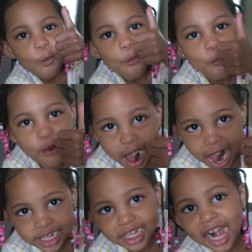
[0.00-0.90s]

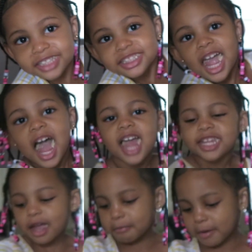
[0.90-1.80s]
right. I
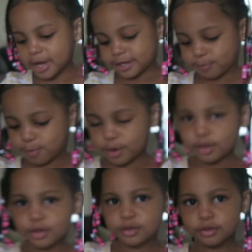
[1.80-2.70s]
got my
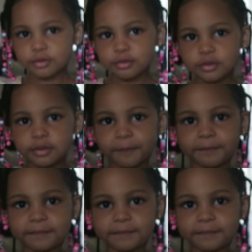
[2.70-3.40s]
spoon.